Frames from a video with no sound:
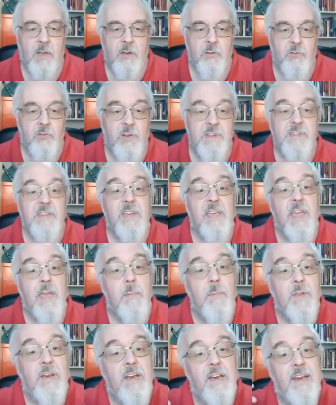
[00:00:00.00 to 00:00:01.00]
Dressing
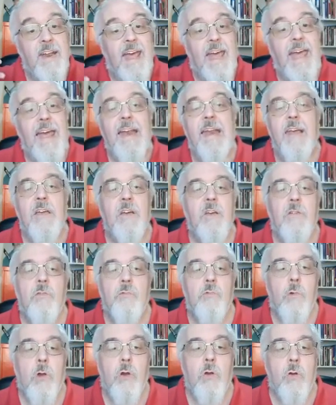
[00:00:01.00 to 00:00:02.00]
him in an elegant
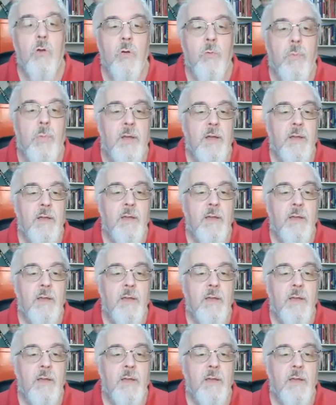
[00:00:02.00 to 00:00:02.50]
robe,